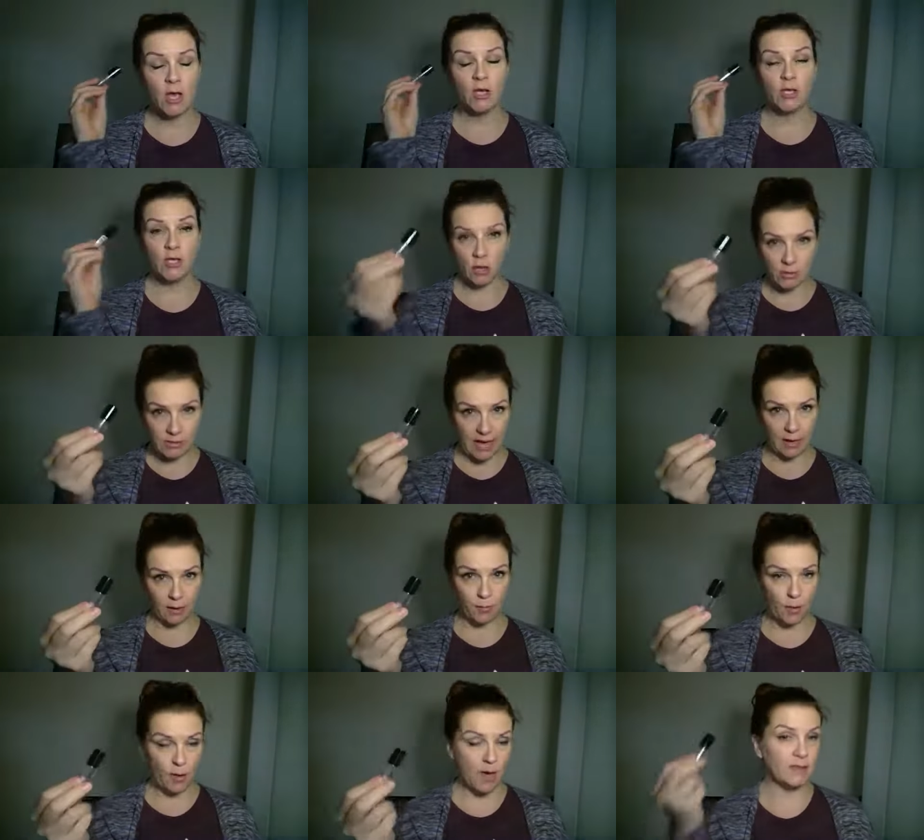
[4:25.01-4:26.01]
knows how to
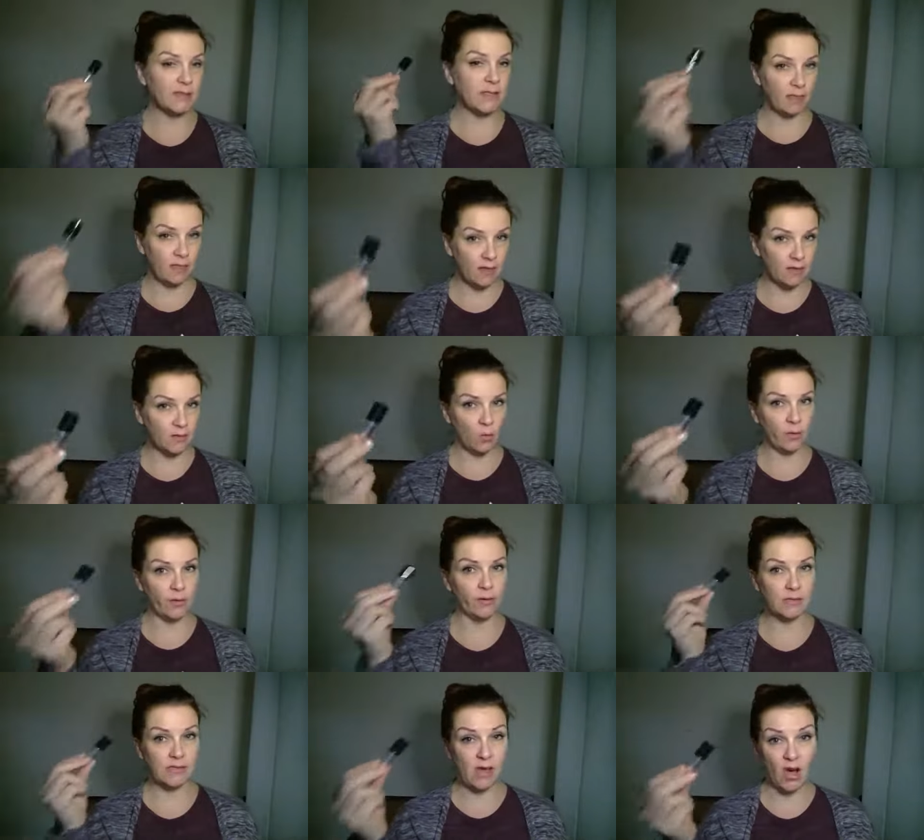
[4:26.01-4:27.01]
put these
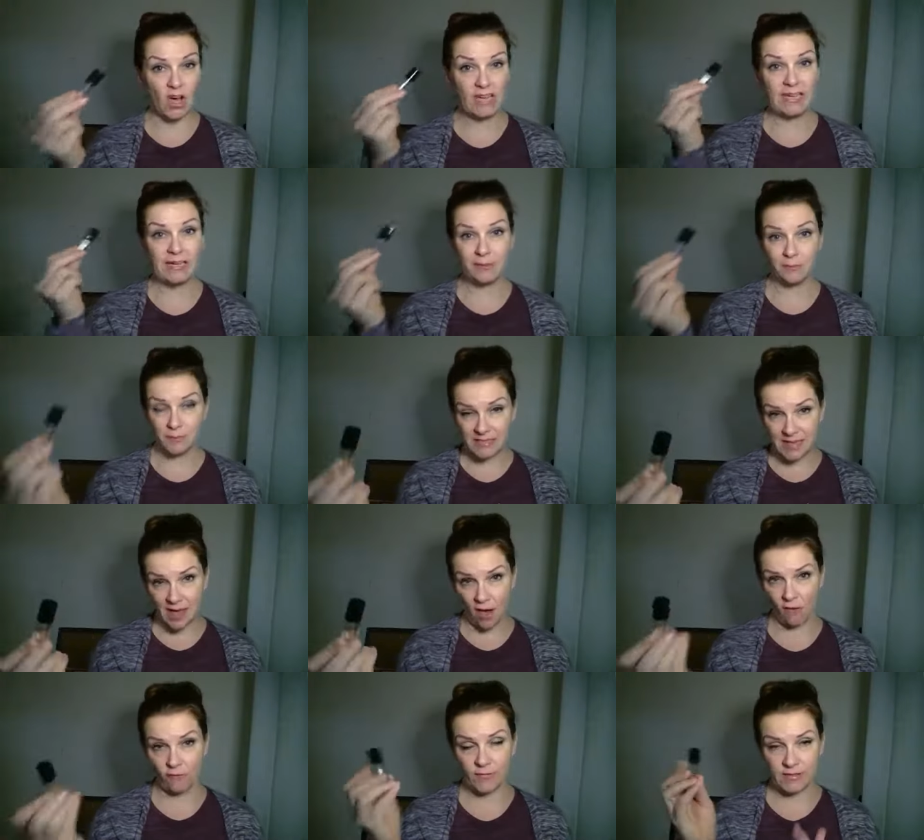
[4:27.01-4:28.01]
oils on himself.